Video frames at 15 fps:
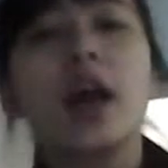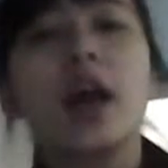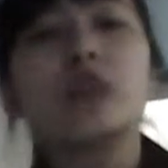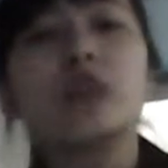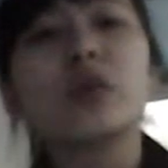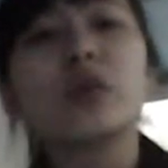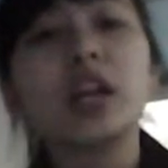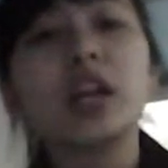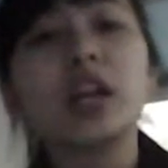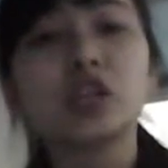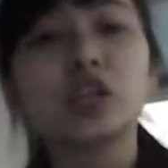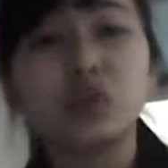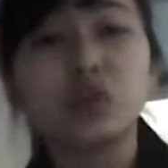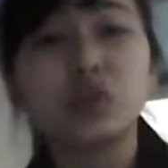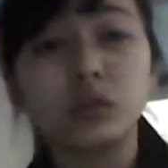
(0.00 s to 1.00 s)
the English
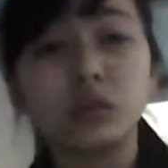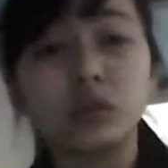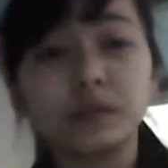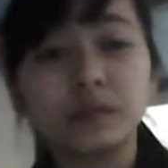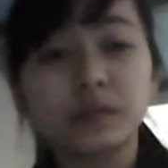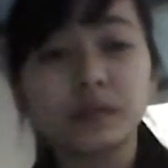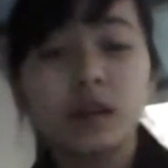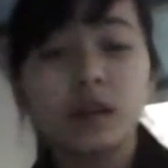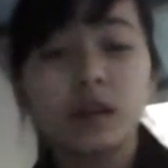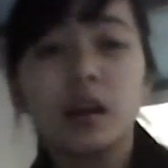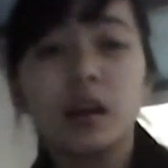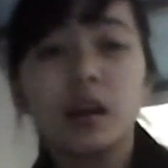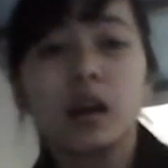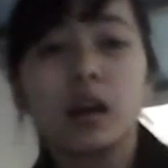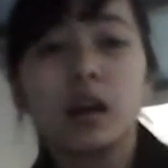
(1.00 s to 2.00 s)
school,
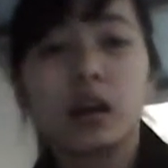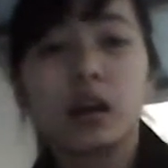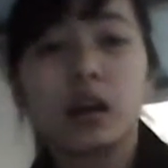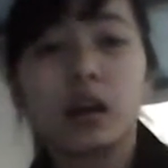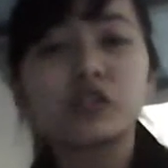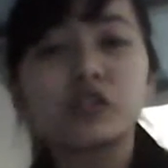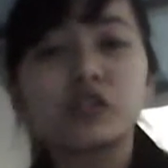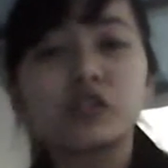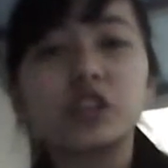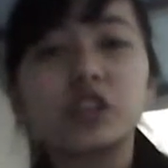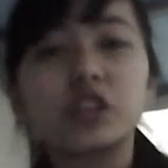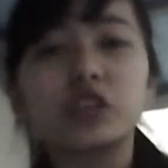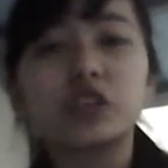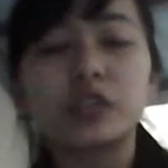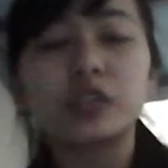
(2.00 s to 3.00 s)
teacher
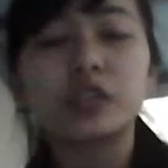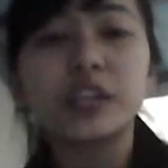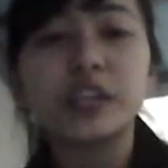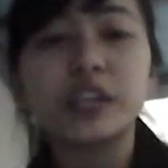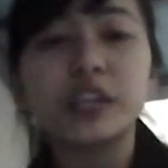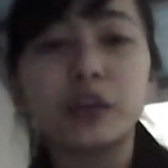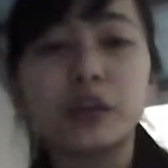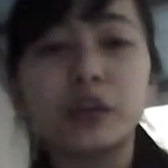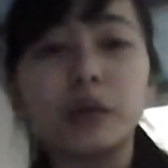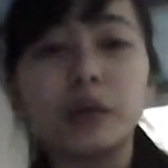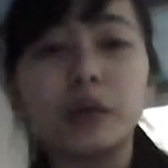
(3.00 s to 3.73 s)
teach you. The